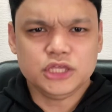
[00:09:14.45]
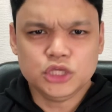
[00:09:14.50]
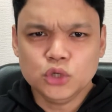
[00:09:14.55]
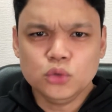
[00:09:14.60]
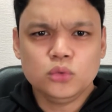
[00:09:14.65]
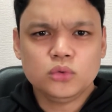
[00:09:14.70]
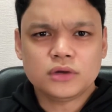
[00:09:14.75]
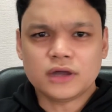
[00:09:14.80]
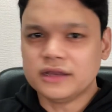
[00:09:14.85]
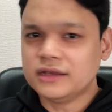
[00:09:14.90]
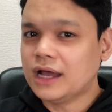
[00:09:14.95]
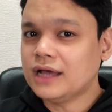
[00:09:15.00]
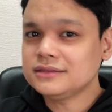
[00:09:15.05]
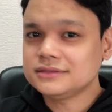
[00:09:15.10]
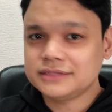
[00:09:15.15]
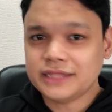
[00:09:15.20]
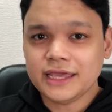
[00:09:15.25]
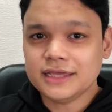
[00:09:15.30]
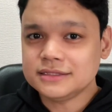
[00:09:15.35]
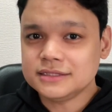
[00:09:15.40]
You cannot
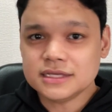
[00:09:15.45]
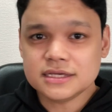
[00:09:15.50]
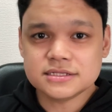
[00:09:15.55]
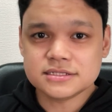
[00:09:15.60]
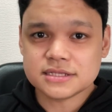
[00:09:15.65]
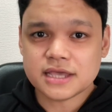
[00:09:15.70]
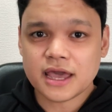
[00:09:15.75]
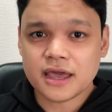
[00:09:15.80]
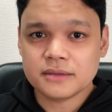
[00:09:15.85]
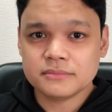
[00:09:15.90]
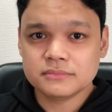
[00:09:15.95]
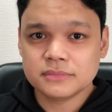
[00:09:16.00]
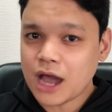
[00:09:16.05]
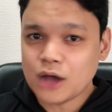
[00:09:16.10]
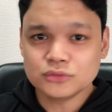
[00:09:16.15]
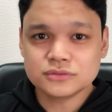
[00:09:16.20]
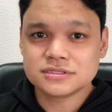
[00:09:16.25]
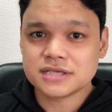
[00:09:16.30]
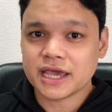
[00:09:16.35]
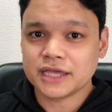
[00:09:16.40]
take the exam
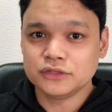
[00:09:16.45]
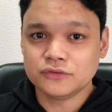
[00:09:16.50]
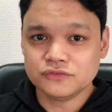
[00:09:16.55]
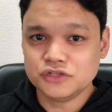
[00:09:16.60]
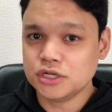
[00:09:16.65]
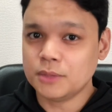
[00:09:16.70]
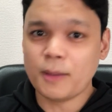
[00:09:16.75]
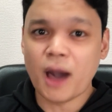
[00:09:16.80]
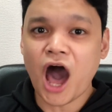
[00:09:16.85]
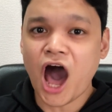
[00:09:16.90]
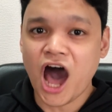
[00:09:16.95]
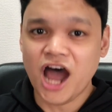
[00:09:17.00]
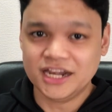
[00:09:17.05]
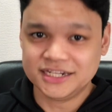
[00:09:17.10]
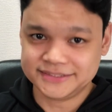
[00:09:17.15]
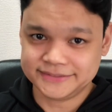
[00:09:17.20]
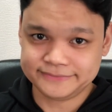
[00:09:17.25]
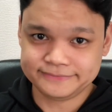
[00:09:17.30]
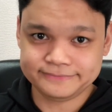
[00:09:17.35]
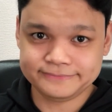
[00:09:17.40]
outside of
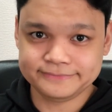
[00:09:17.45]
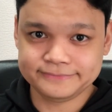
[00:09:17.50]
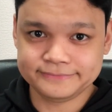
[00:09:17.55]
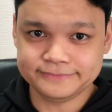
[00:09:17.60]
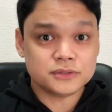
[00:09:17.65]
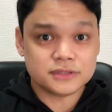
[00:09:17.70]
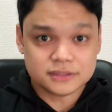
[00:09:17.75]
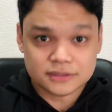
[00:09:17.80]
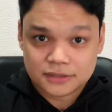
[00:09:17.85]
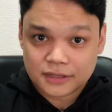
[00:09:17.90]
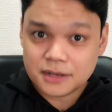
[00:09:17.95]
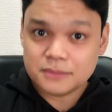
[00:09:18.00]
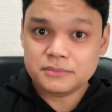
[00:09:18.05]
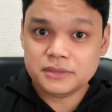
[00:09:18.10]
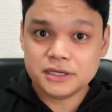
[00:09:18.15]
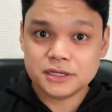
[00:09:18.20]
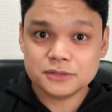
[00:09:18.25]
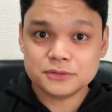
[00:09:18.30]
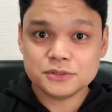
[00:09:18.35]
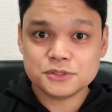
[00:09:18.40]
Japan. And you can come
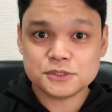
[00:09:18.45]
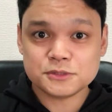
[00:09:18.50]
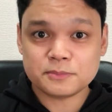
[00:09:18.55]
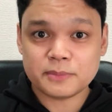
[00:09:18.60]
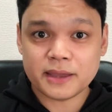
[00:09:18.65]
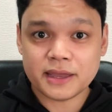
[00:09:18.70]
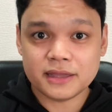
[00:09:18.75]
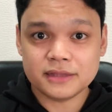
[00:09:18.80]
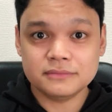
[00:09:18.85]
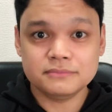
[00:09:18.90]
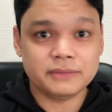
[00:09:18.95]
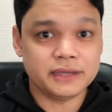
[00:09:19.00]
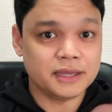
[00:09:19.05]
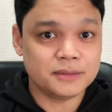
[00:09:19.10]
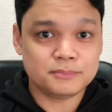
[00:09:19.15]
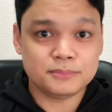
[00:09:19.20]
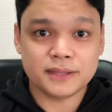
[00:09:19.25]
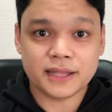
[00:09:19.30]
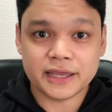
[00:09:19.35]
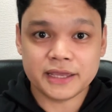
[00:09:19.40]
here to Japan
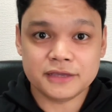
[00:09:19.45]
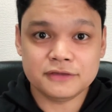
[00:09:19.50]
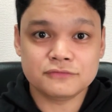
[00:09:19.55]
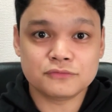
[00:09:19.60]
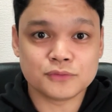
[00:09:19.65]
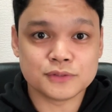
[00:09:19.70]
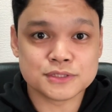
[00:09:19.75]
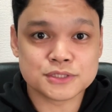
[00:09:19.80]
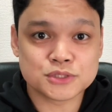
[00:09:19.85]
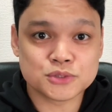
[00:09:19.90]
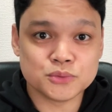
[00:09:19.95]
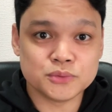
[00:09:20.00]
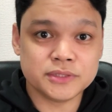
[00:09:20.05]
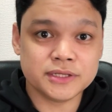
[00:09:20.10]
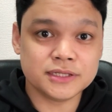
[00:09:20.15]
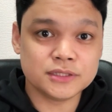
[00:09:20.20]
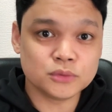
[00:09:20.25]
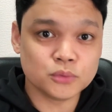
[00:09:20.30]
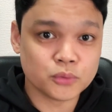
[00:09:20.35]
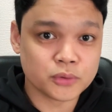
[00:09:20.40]
by applying for a
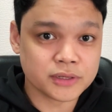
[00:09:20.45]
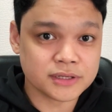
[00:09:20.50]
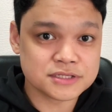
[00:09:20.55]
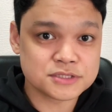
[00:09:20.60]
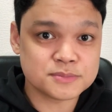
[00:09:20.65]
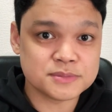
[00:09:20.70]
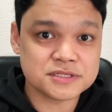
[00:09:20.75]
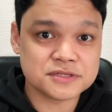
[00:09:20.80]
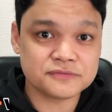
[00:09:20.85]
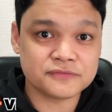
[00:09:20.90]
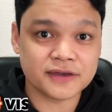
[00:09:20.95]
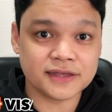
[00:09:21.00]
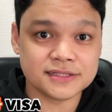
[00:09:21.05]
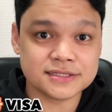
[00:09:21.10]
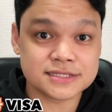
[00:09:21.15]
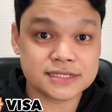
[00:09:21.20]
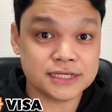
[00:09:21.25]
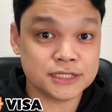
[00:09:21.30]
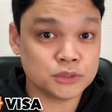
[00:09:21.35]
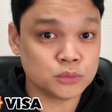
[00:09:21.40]
student or a
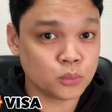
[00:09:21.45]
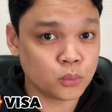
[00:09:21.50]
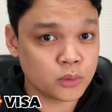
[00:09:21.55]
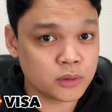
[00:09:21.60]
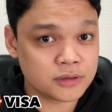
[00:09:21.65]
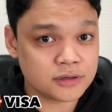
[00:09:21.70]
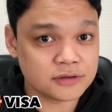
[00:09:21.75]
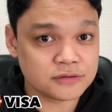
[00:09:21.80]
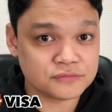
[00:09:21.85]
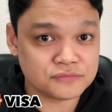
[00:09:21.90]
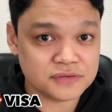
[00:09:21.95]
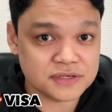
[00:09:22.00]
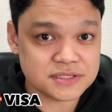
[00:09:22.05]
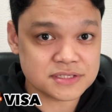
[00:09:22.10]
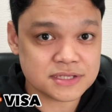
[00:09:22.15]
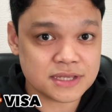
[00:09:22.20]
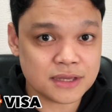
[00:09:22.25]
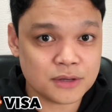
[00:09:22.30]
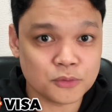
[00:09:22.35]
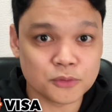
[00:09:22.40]
specified skilled worker
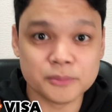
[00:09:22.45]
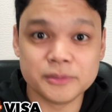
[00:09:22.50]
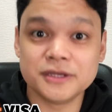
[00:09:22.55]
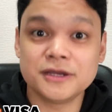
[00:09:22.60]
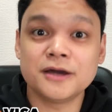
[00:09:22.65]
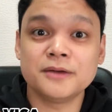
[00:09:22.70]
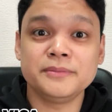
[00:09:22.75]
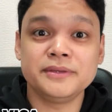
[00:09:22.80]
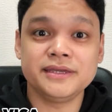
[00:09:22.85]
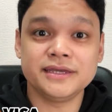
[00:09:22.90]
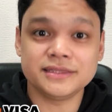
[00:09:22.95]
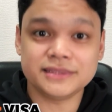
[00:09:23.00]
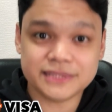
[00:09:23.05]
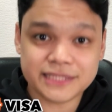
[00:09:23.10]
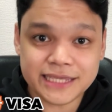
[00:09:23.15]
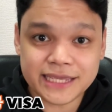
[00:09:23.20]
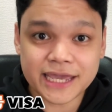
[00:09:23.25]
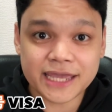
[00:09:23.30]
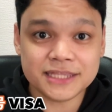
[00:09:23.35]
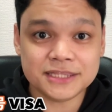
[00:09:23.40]
visa or becoming a
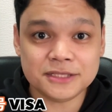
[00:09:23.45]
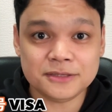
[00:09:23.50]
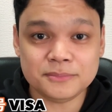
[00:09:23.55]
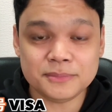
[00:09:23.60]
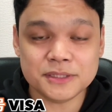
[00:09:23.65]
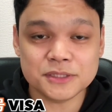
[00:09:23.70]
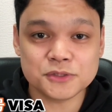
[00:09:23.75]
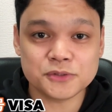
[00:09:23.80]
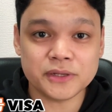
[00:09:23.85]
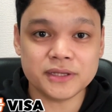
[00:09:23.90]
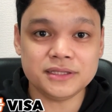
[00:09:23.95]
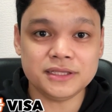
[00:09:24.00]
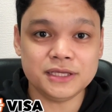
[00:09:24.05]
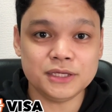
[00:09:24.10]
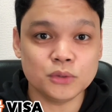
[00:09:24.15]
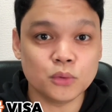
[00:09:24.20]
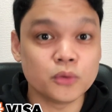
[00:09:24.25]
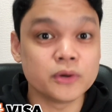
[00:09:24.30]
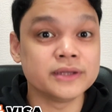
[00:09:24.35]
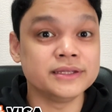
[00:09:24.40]
TITP
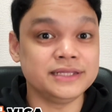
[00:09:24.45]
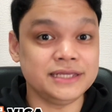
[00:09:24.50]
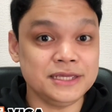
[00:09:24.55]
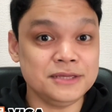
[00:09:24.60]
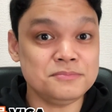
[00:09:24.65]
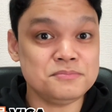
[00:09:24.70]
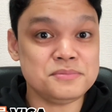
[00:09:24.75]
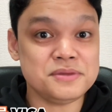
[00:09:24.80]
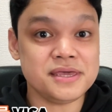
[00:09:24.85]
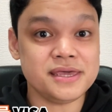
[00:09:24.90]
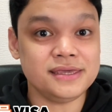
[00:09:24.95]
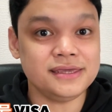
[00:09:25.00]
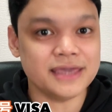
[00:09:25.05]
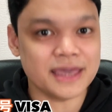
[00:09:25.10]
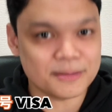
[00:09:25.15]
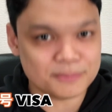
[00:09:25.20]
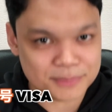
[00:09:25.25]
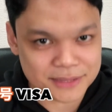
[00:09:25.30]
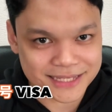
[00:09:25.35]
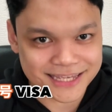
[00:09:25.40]
trainee or an EPA
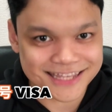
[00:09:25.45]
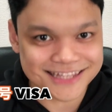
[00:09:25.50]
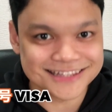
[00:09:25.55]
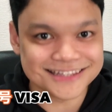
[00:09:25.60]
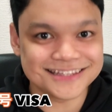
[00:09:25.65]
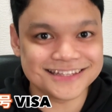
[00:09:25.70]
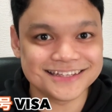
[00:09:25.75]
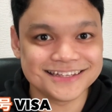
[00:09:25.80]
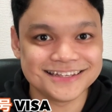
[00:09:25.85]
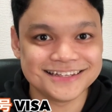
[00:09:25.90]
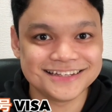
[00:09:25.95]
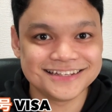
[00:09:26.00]
applicant.